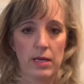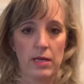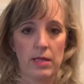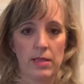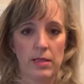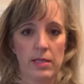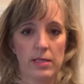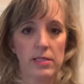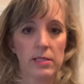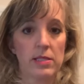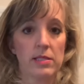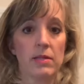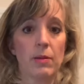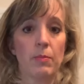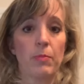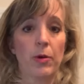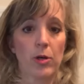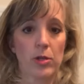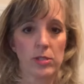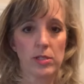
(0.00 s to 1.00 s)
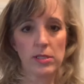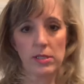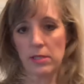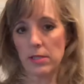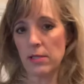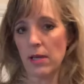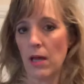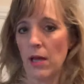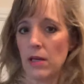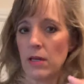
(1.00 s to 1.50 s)
this is the person
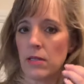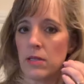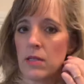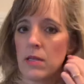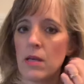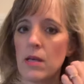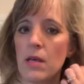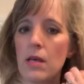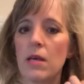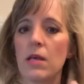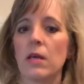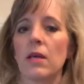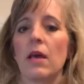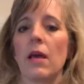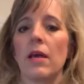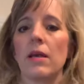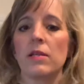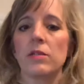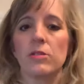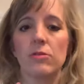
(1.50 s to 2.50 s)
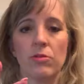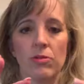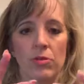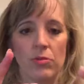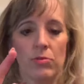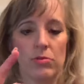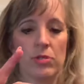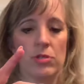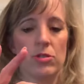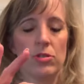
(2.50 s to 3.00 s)
sign. Okay, so you
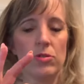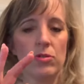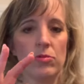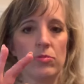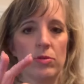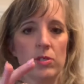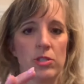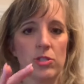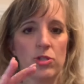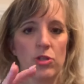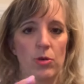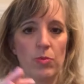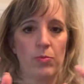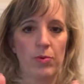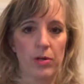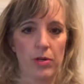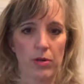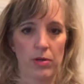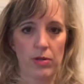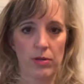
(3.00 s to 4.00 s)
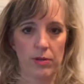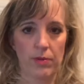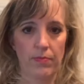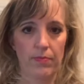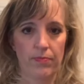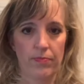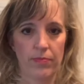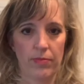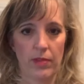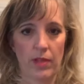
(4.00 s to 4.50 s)
would do interpreter.
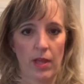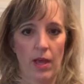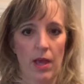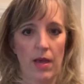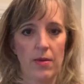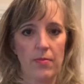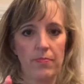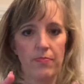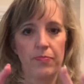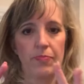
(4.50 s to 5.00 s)
Okay,